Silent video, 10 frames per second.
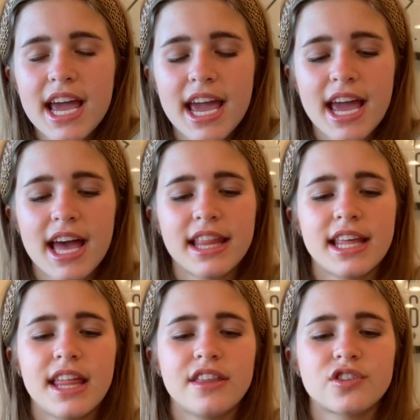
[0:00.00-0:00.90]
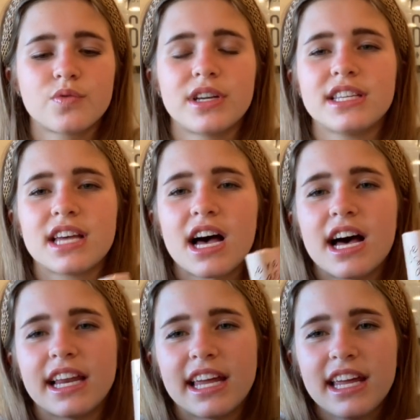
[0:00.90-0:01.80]
and then this one is
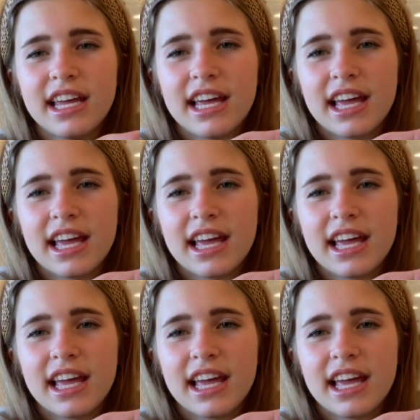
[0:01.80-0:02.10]
honey.